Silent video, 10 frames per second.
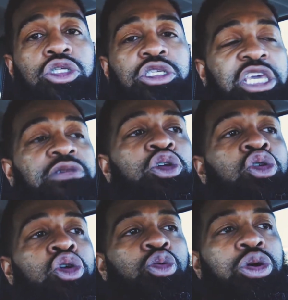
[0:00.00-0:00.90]
keep
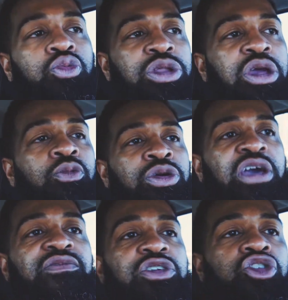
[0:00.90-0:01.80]
doing
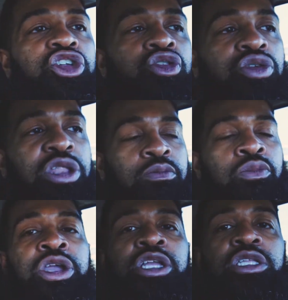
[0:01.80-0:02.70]
whatever you're doing and
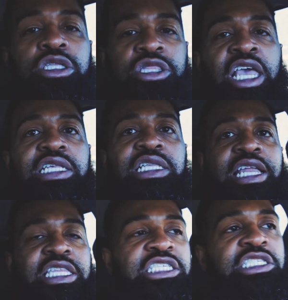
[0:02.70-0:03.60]
bringing things
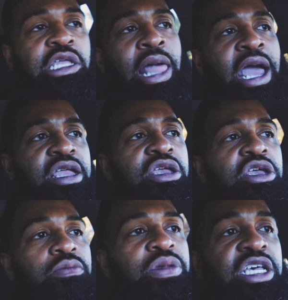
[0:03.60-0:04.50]
like this to light
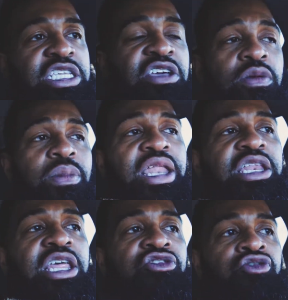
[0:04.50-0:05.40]
because everybody
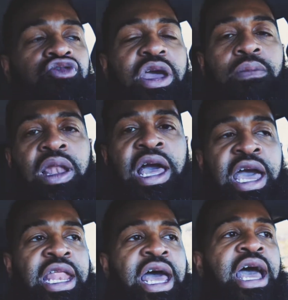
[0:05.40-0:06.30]
that drew that
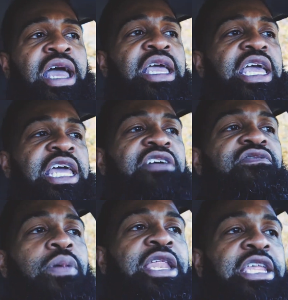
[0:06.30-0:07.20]
blind eye and
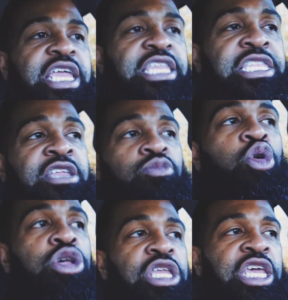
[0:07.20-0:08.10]
everybody that didn't
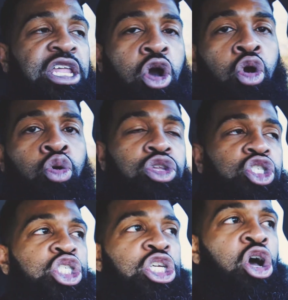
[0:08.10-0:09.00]
want to get on the
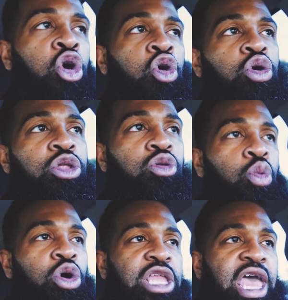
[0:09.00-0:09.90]
show and
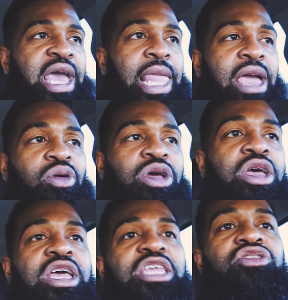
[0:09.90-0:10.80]
want to act like, well,
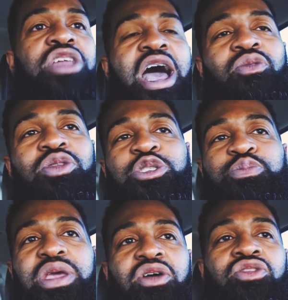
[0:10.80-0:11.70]
you know, I want to
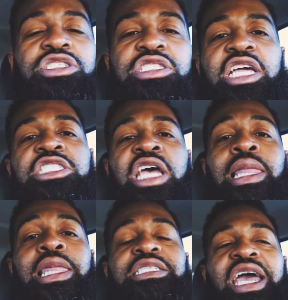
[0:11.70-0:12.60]
speak on this and that
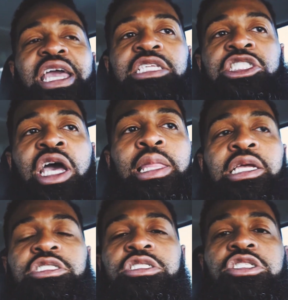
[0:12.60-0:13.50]
John Legend. Hey, John
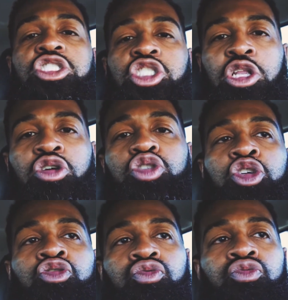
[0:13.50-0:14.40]
Legend, salute to
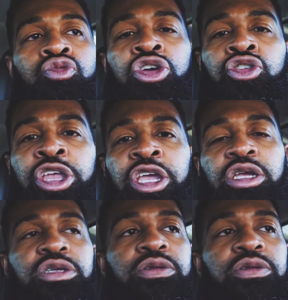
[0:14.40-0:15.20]
you, real nigga.